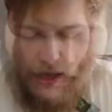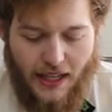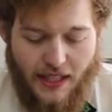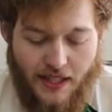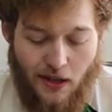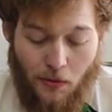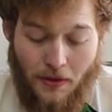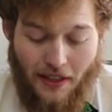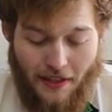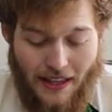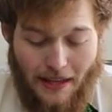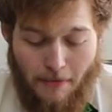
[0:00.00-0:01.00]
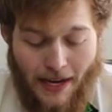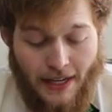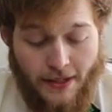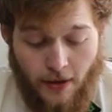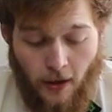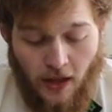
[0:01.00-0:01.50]
It is the only thing that
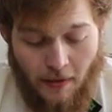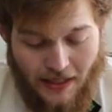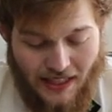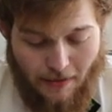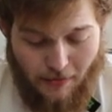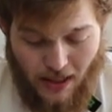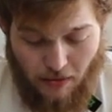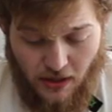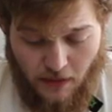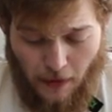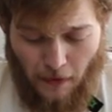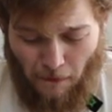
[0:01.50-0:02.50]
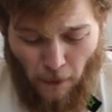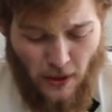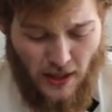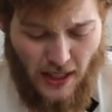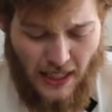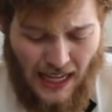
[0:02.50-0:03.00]
managed all of my symptoms, but
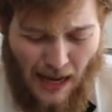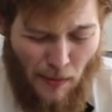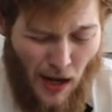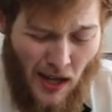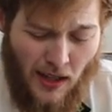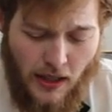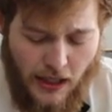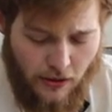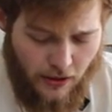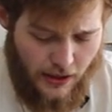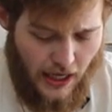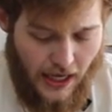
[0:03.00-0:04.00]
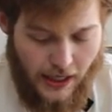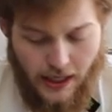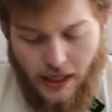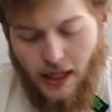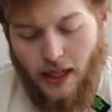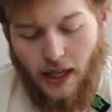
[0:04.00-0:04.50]
unfortunately, I'm not in a legal state.
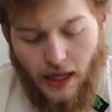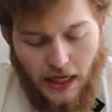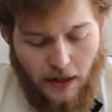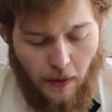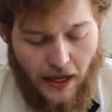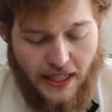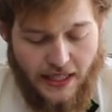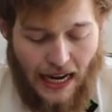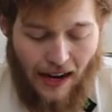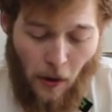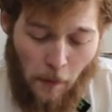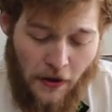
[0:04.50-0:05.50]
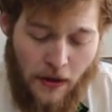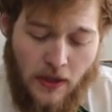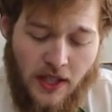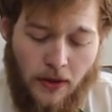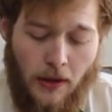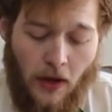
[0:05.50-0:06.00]
Anyways, I hope that you
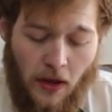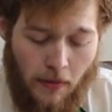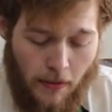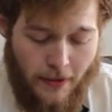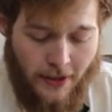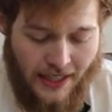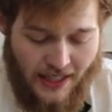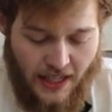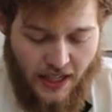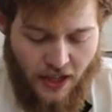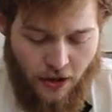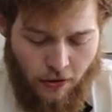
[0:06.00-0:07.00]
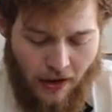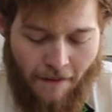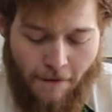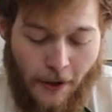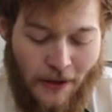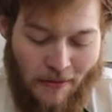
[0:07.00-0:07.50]
enjoy all the bubblers I sent you. I
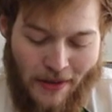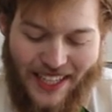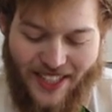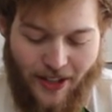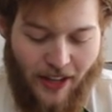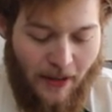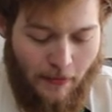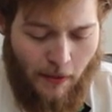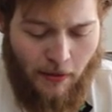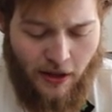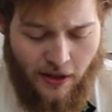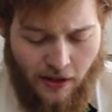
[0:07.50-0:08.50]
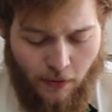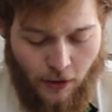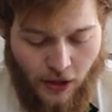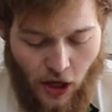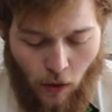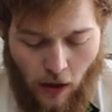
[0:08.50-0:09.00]
figured the mini Sherlock bubbler
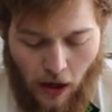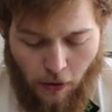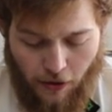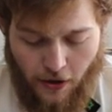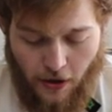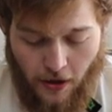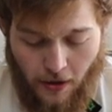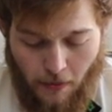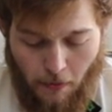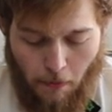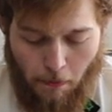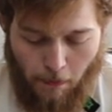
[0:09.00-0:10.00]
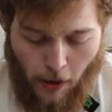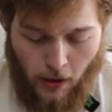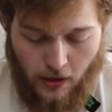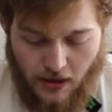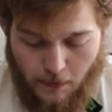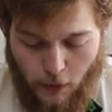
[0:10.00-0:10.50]
would go well with your
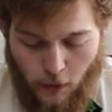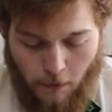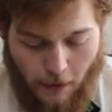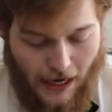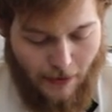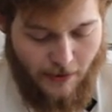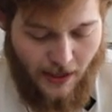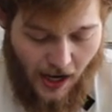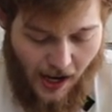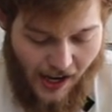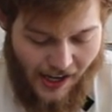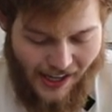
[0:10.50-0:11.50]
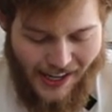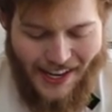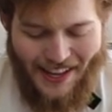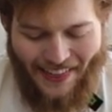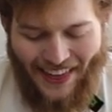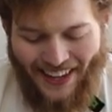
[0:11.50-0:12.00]
bong spoon pipes, ha.
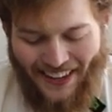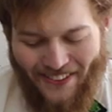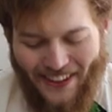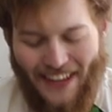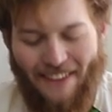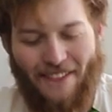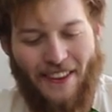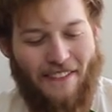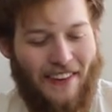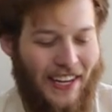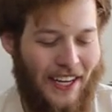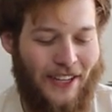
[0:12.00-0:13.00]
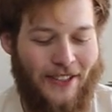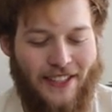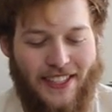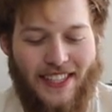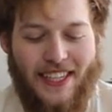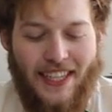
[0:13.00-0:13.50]
Thank you again for the
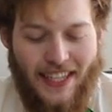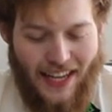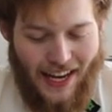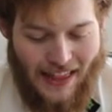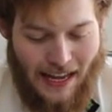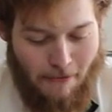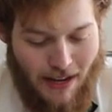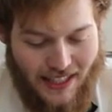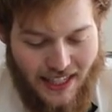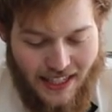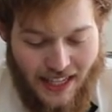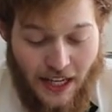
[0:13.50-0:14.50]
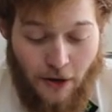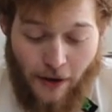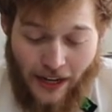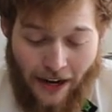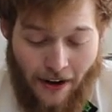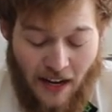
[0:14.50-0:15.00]
videos and that message that you
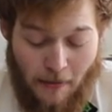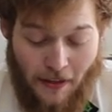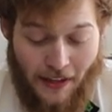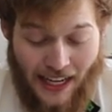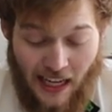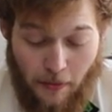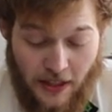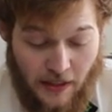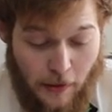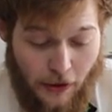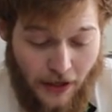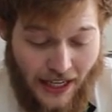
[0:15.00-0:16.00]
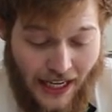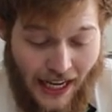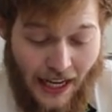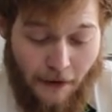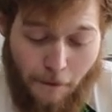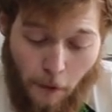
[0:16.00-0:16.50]
are carrying about the cannabis community
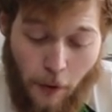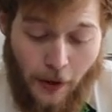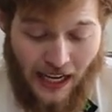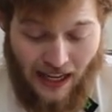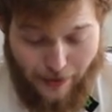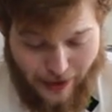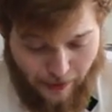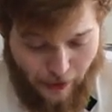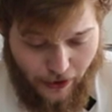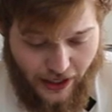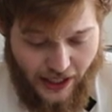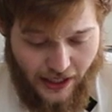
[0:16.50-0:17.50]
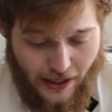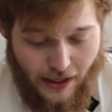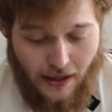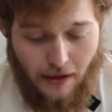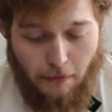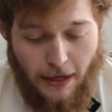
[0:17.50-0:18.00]
and for the cannabis community.
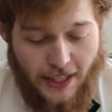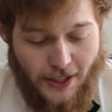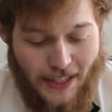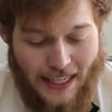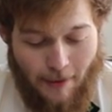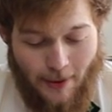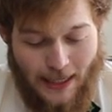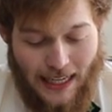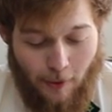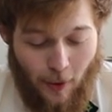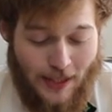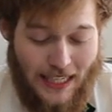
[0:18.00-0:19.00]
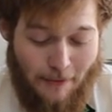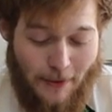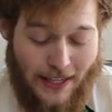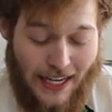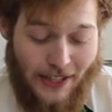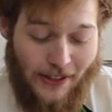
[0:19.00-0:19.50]
Make sure you keep those cannabinoids deep
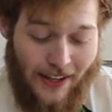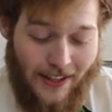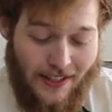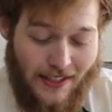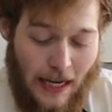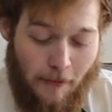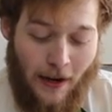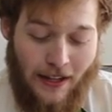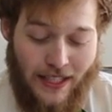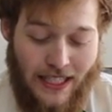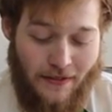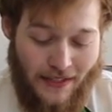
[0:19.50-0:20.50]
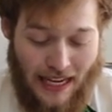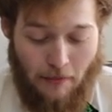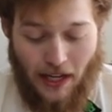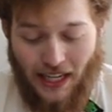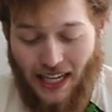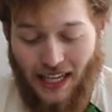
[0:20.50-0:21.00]
inside your lungs. Stay positive, stay
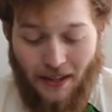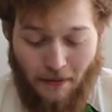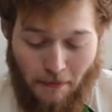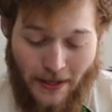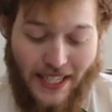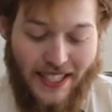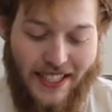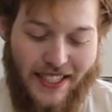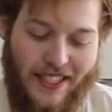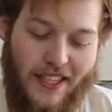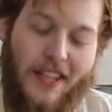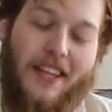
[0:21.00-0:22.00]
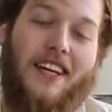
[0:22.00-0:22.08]
medicated, peace.